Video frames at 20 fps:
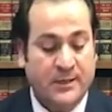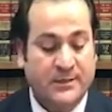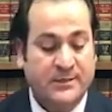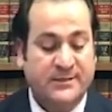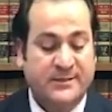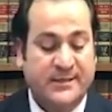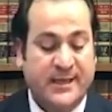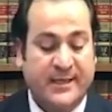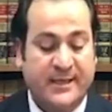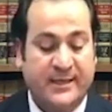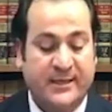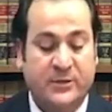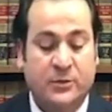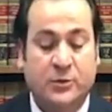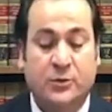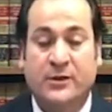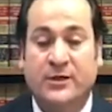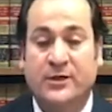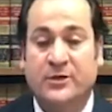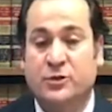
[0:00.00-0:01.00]
Second,
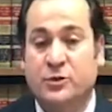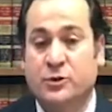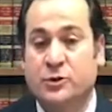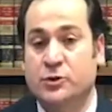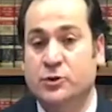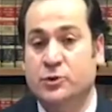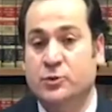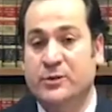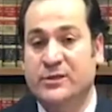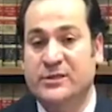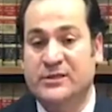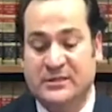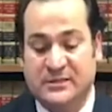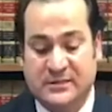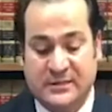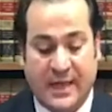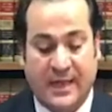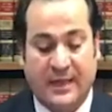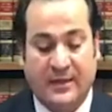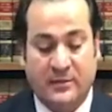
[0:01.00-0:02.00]
you're going to choose which
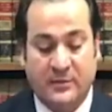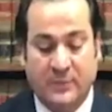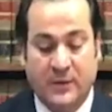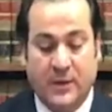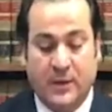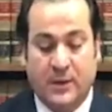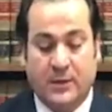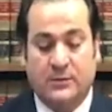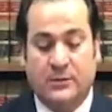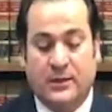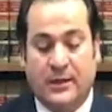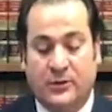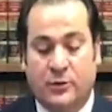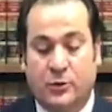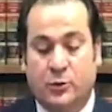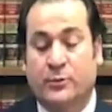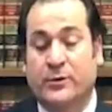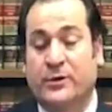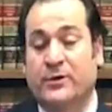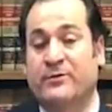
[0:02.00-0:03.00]
state that
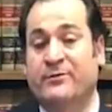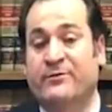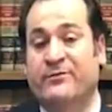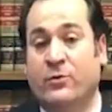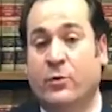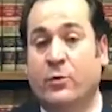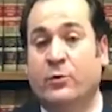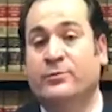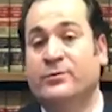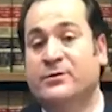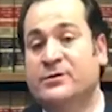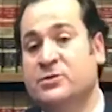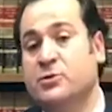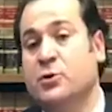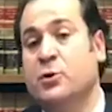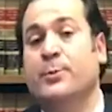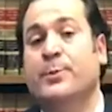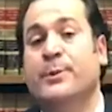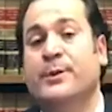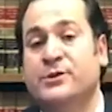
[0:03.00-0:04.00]
you want to form this
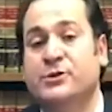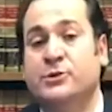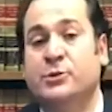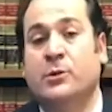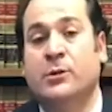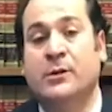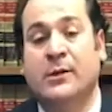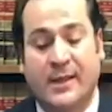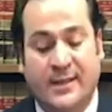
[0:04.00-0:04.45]
corporation or